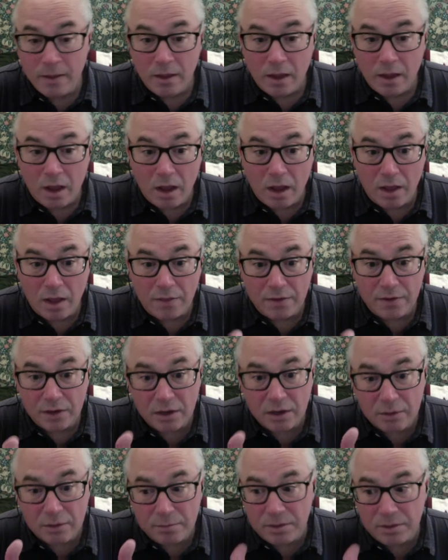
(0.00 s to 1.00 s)
Uh, they're going
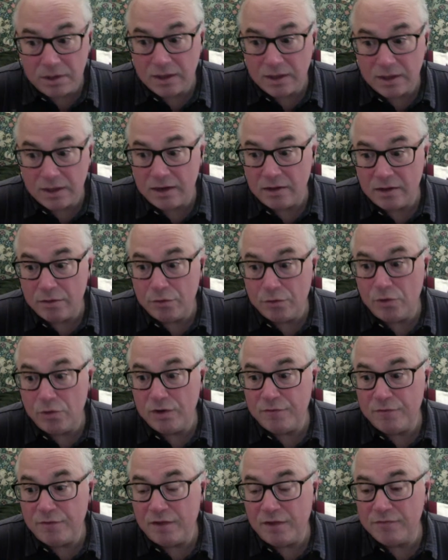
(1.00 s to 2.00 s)
to be getting
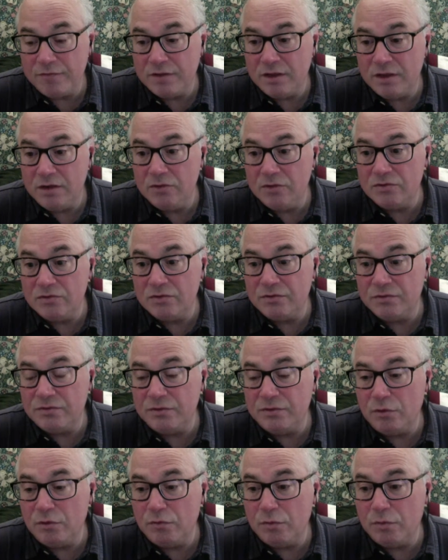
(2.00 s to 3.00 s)
35 kilos of
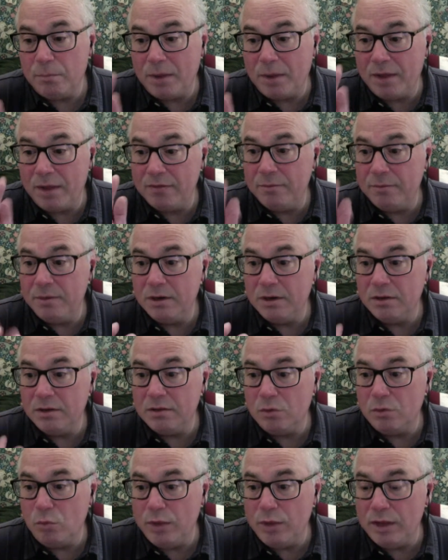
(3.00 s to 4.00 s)
silver by the middle of
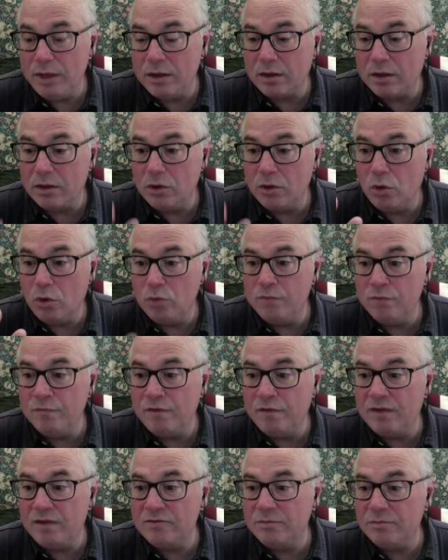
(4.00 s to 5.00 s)
the week.
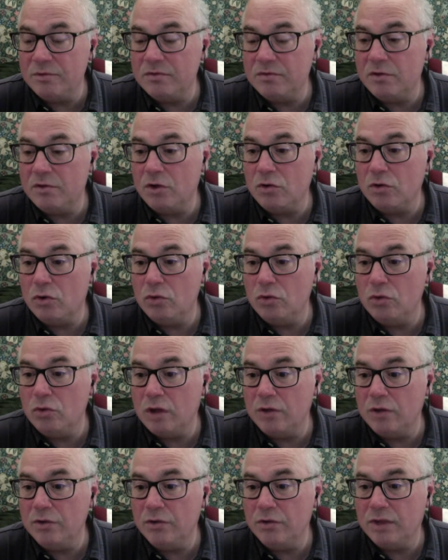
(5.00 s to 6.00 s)

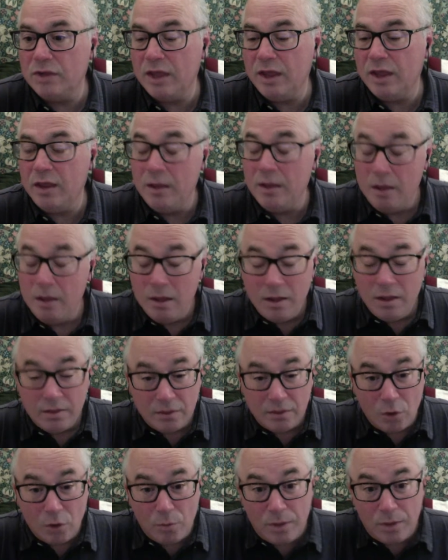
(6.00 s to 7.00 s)
Goldinvestments.co.uk.
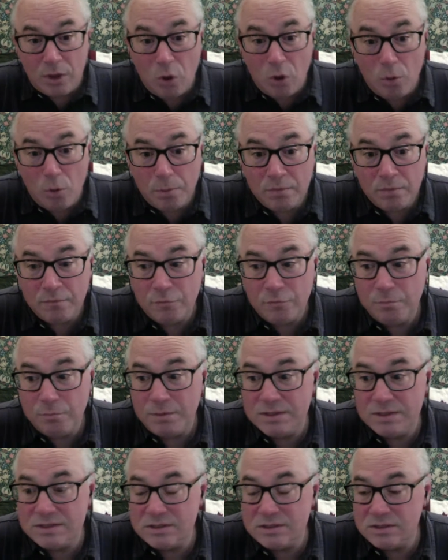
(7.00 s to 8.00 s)
They'll be open for
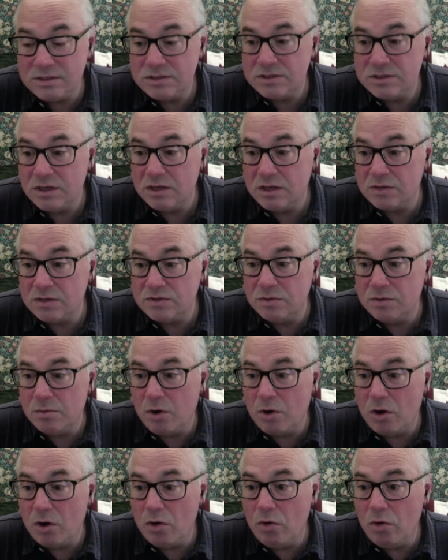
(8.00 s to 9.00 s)
business uh,
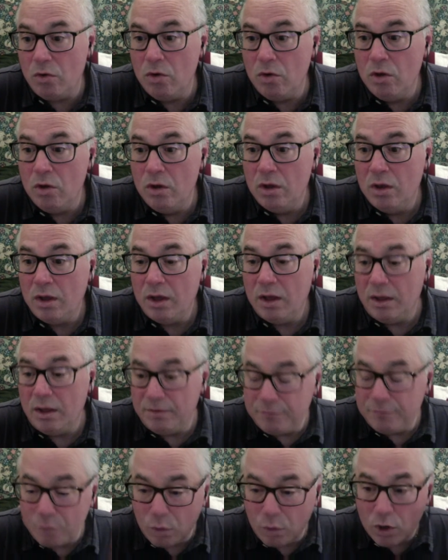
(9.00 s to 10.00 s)
tomorrow uh,
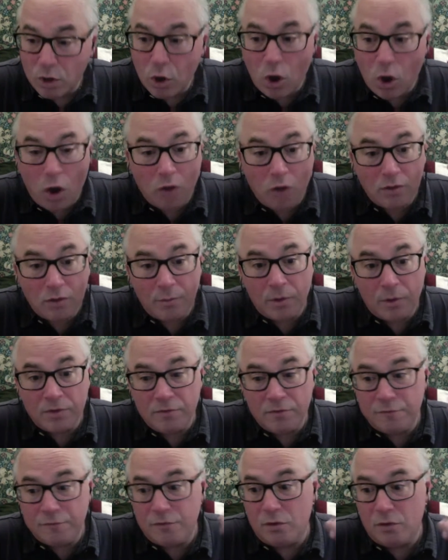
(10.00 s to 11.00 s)
if you want to call them on the
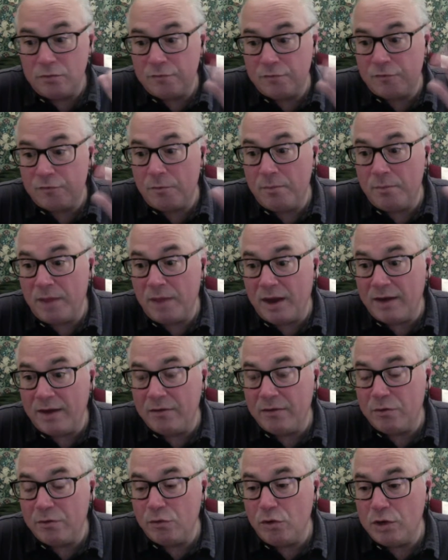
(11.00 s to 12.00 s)
phone from
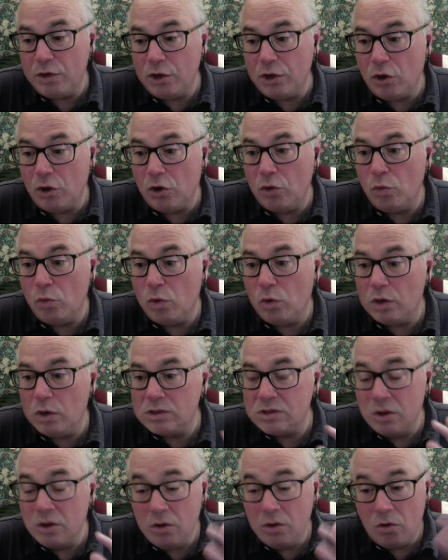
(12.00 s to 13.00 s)
9:30 onwards
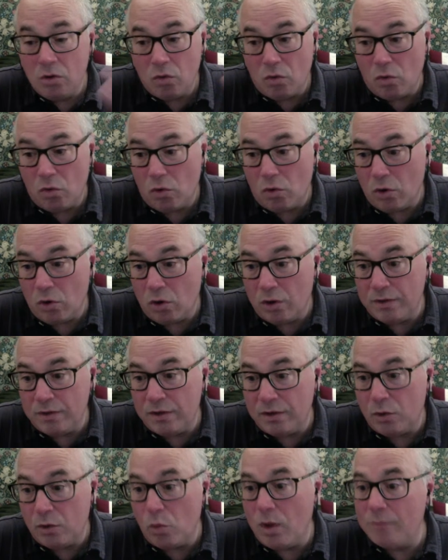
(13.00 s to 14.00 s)
or on
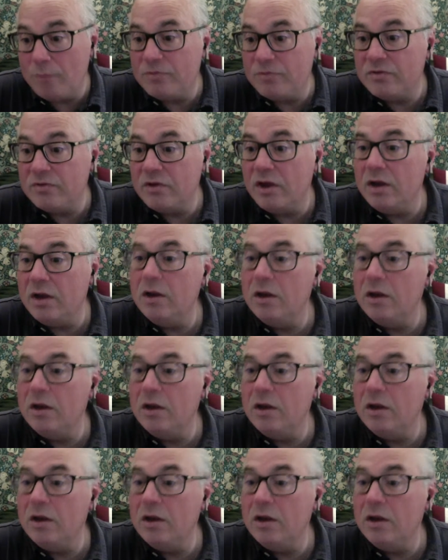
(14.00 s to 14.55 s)
their website.